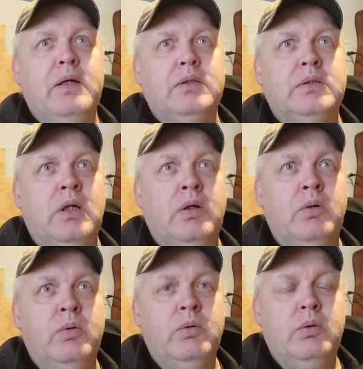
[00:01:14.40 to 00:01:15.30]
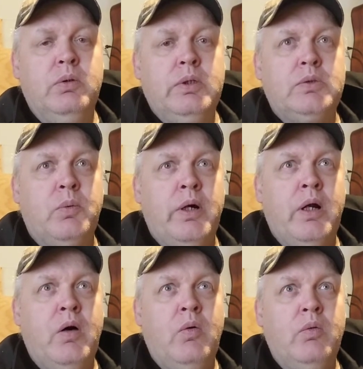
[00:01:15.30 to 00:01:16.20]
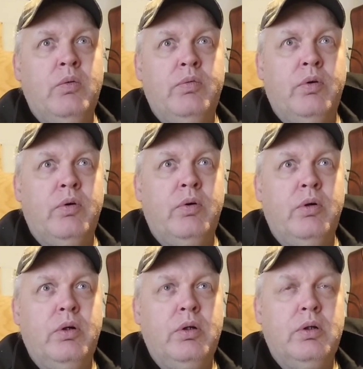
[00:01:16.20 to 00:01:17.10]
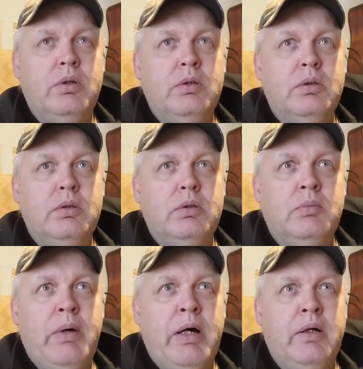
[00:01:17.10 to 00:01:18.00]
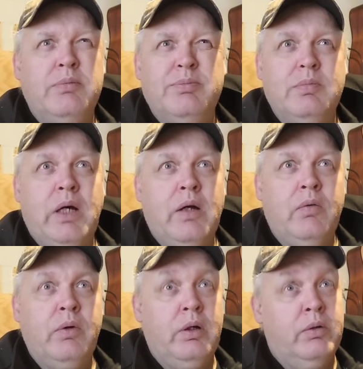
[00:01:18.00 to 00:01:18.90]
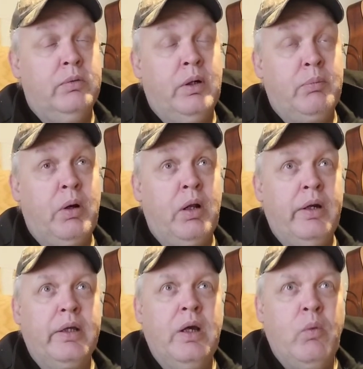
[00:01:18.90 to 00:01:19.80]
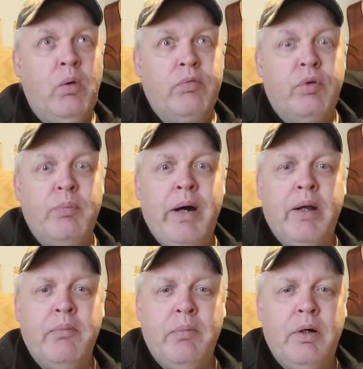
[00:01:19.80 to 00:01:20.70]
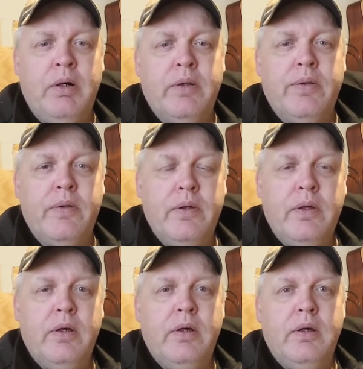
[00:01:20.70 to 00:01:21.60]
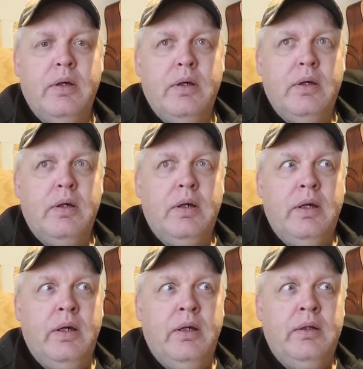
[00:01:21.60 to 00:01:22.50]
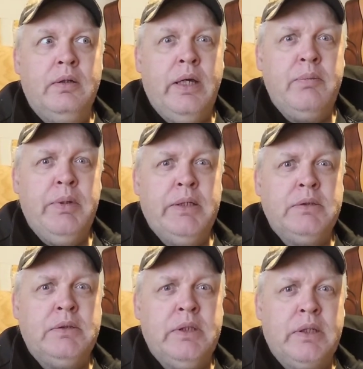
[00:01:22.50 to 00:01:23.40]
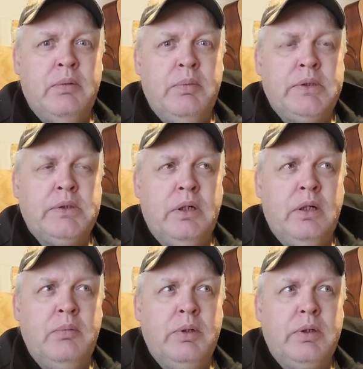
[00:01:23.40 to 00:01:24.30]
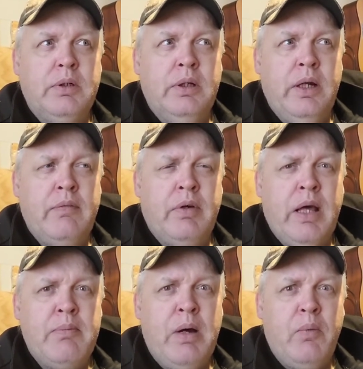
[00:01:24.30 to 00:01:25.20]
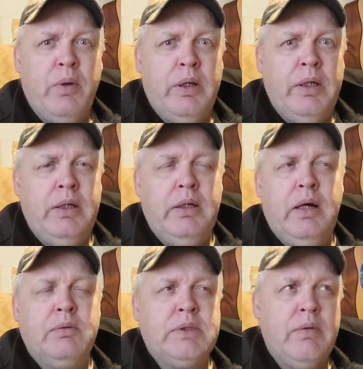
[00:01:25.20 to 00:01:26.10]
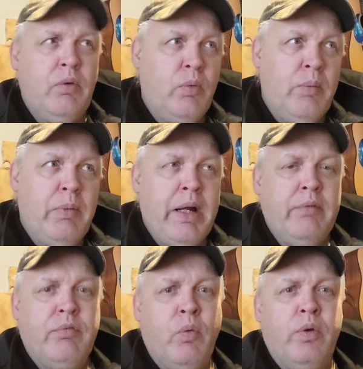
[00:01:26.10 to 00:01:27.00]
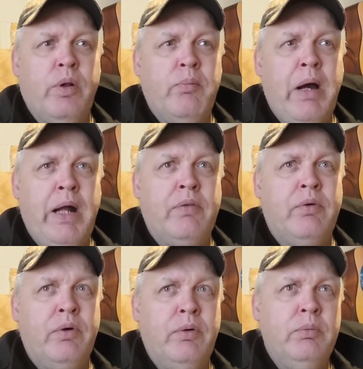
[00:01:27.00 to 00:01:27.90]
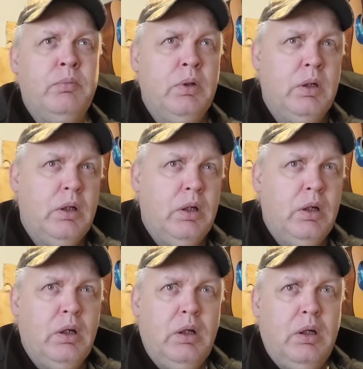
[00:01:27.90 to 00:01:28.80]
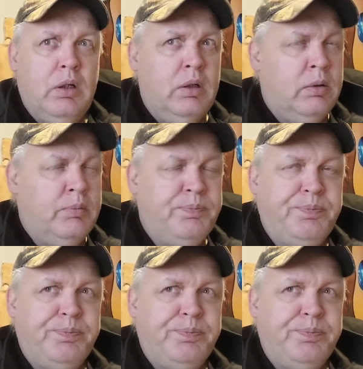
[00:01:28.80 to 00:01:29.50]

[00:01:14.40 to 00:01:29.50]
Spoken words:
So this went on for about, I don't know, I probably let it go on for about a month, and kept getting sick to my stomach, and every time I would eat, I was having to run back and forth to the bathroom, and